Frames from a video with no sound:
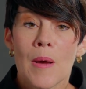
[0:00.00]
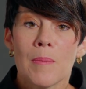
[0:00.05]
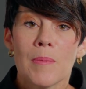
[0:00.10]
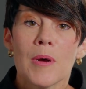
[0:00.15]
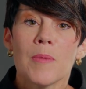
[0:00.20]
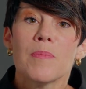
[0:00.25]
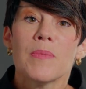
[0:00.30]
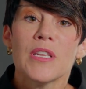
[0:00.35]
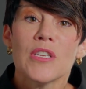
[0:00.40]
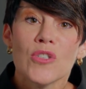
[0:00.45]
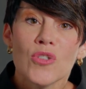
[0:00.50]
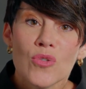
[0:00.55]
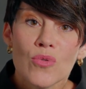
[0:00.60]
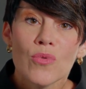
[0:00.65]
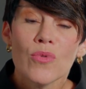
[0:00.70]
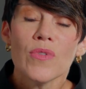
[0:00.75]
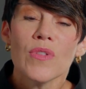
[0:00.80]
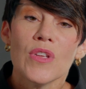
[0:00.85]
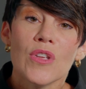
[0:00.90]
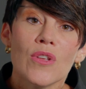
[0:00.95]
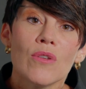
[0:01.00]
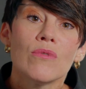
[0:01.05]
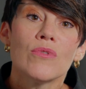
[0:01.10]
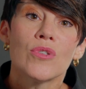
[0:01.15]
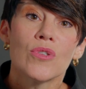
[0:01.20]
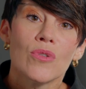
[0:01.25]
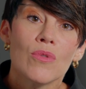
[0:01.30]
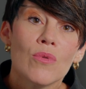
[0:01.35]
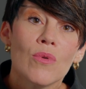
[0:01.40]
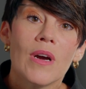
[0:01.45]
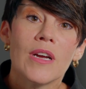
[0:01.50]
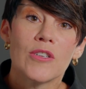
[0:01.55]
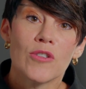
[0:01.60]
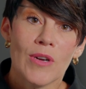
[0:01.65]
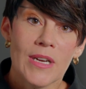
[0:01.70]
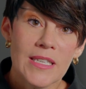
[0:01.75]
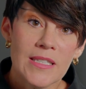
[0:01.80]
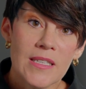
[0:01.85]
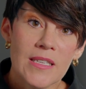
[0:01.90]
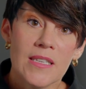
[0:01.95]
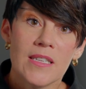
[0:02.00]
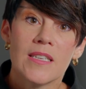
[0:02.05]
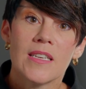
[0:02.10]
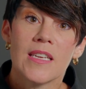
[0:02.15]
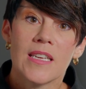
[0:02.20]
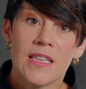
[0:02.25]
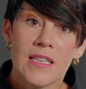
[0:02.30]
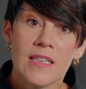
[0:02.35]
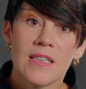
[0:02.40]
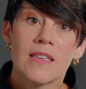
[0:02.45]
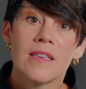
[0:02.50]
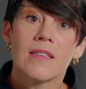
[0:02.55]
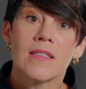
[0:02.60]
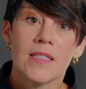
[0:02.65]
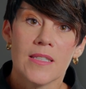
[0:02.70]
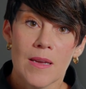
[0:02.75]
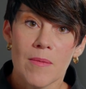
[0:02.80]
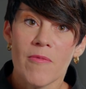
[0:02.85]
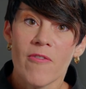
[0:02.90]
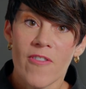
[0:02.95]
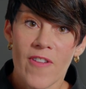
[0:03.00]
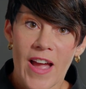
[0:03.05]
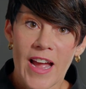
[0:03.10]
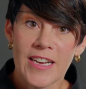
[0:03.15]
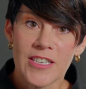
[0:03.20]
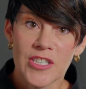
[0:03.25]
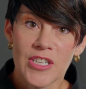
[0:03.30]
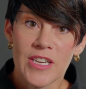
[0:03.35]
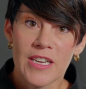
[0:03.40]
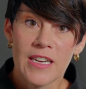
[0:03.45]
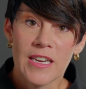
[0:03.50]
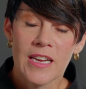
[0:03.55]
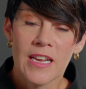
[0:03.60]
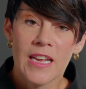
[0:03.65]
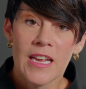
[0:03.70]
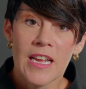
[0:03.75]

but be sure that you do address it in some fashion.